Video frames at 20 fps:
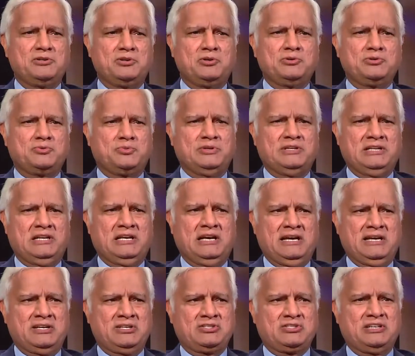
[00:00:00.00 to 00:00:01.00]
don't
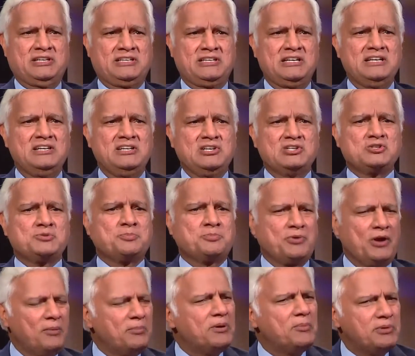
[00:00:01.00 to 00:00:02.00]
realize that India is
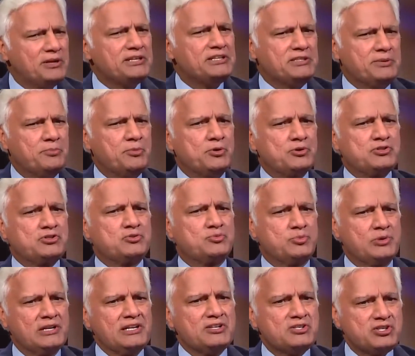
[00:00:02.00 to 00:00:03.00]
probably the most
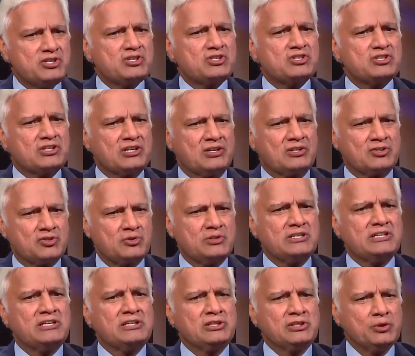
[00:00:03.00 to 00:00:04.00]
religious
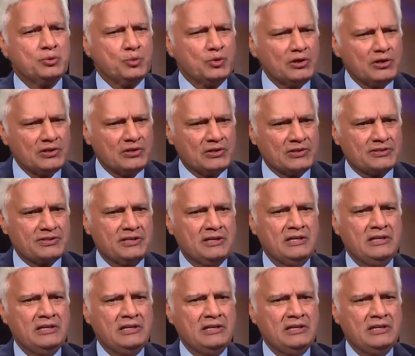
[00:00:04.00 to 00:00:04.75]
country in the world.